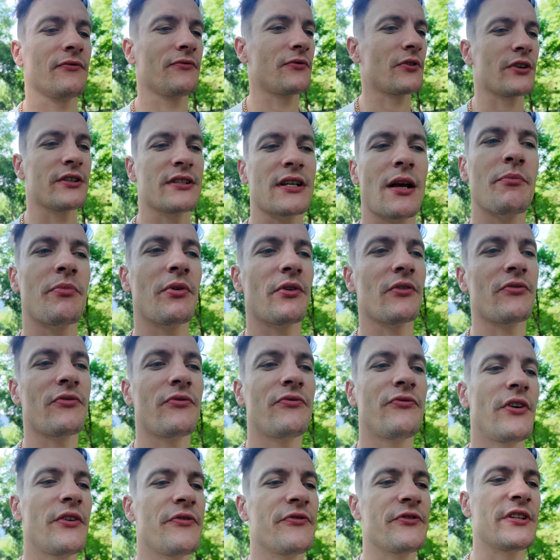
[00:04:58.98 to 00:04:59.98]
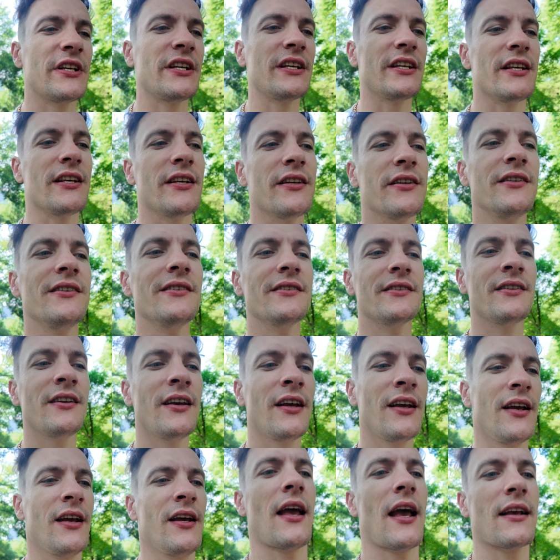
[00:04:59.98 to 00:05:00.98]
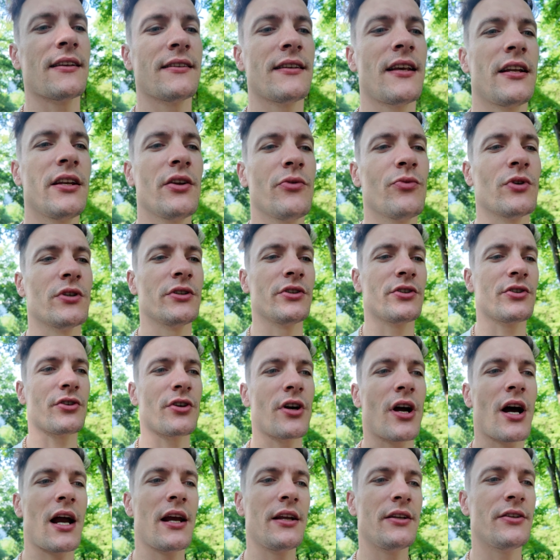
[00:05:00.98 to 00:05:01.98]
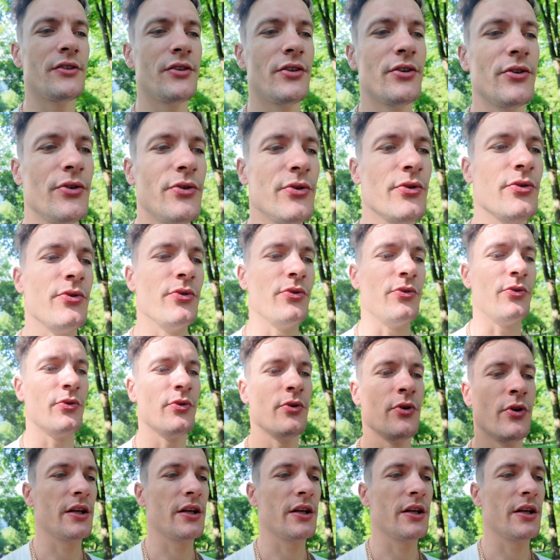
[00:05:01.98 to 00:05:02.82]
for example 50 years has anyone tried to